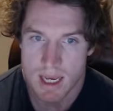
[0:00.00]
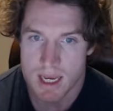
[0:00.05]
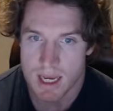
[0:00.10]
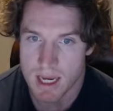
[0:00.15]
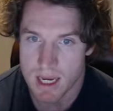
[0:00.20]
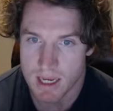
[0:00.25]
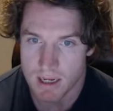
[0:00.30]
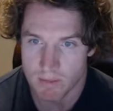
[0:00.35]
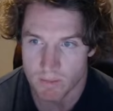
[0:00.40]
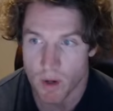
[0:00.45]

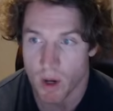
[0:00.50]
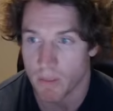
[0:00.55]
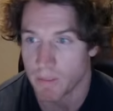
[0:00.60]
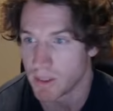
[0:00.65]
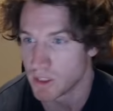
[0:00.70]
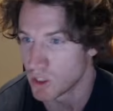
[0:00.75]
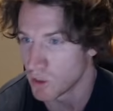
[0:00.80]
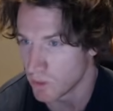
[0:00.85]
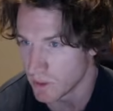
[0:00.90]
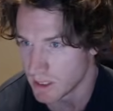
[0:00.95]
in
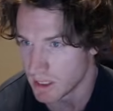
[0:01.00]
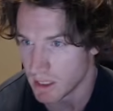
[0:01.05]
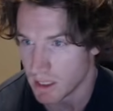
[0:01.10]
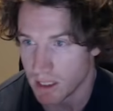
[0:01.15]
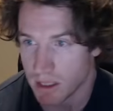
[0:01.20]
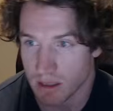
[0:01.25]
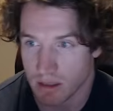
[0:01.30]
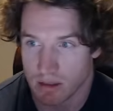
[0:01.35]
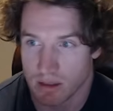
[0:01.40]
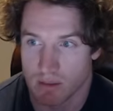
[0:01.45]
perpetuity
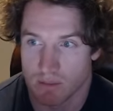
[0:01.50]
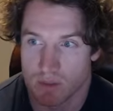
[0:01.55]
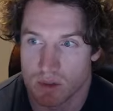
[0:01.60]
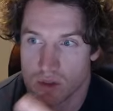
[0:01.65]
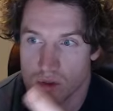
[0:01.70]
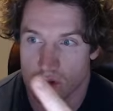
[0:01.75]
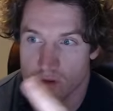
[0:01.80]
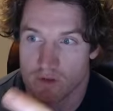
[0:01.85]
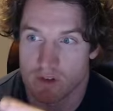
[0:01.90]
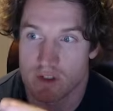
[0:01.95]
in some
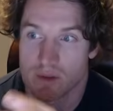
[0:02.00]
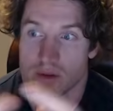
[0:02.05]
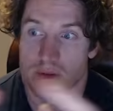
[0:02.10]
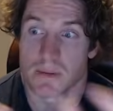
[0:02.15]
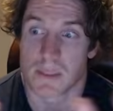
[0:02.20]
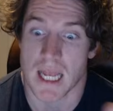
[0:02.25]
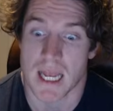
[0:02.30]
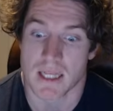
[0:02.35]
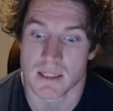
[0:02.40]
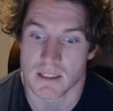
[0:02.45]
sort of
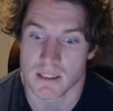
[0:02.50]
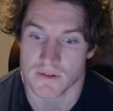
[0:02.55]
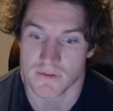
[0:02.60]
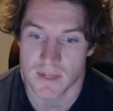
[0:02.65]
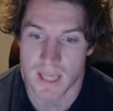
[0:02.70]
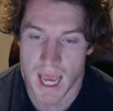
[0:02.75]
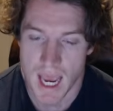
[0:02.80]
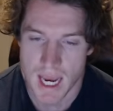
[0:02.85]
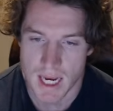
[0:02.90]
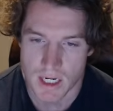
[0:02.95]
substantive
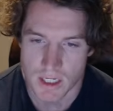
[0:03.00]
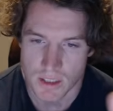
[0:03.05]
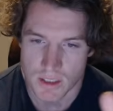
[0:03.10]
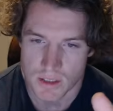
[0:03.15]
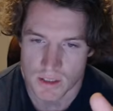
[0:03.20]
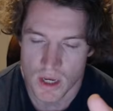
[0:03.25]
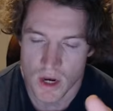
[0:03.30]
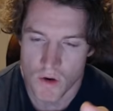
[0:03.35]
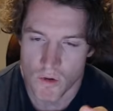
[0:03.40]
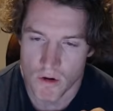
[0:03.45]
case
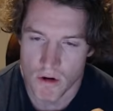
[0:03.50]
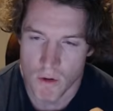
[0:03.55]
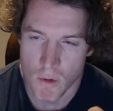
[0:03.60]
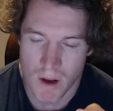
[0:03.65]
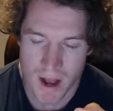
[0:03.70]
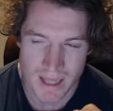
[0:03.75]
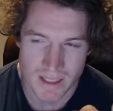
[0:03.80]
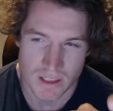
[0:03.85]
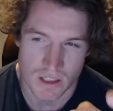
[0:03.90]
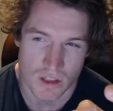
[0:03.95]

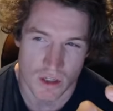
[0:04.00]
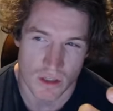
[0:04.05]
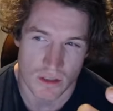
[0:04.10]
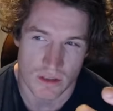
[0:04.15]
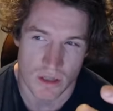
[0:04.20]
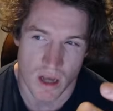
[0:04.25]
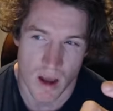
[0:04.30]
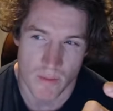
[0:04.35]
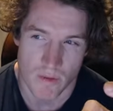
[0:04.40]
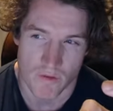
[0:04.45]
requires a certain
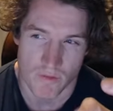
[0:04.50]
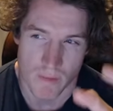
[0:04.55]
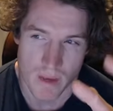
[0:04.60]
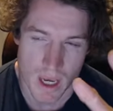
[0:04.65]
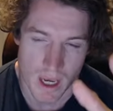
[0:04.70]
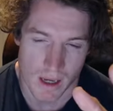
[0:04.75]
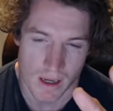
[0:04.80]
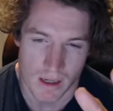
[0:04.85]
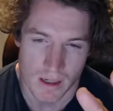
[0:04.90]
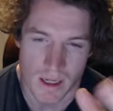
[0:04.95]
type of
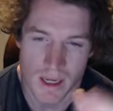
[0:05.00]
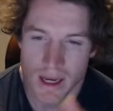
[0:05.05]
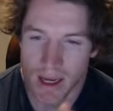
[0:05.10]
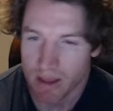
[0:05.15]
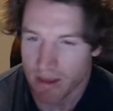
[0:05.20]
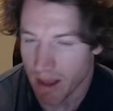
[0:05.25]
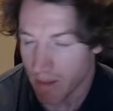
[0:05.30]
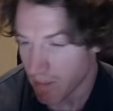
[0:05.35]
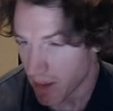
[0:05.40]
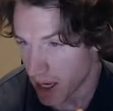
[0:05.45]
man.
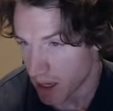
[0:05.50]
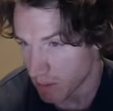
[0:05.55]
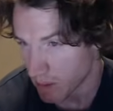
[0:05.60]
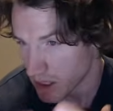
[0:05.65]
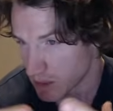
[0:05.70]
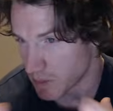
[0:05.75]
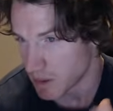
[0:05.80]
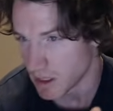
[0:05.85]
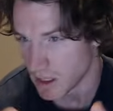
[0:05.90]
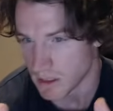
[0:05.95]
That man
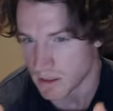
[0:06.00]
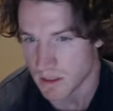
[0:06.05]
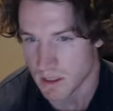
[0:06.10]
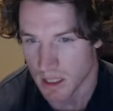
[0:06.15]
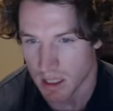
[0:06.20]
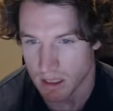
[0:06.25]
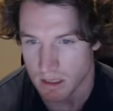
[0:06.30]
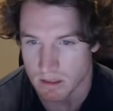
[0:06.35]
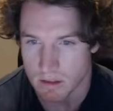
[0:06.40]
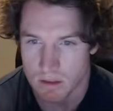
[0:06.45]
must be these
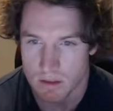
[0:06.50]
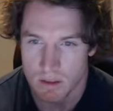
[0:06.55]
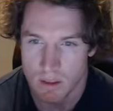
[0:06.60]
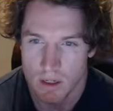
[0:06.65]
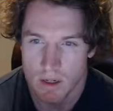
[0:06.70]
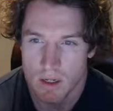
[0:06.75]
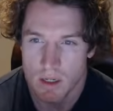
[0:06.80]
things.